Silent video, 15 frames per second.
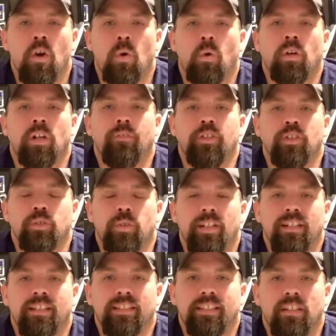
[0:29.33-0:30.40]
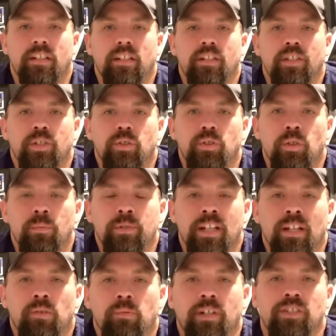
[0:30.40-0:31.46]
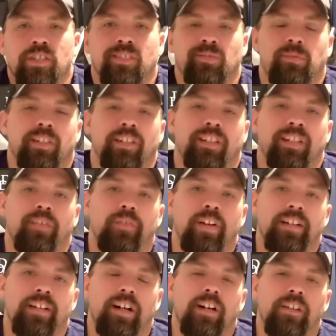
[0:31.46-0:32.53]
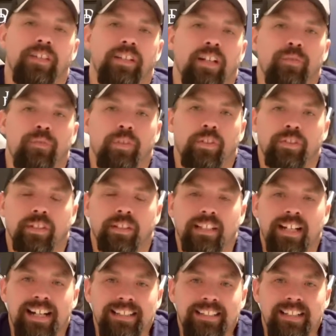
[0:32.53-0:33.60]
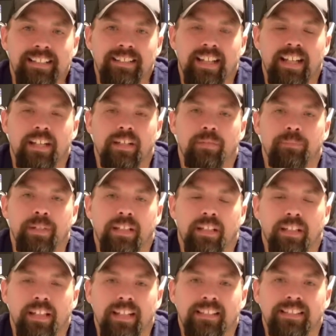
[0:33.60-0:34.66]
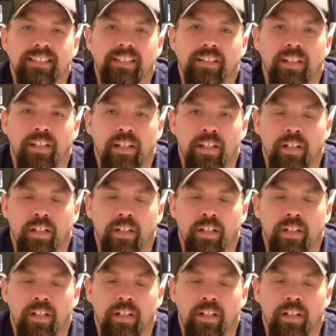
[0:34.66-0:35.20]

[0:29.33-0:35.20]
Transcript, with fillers: or if you're joining us here on our YouTube channel, which is where you're gonna find all the unfiltered content and be the latest and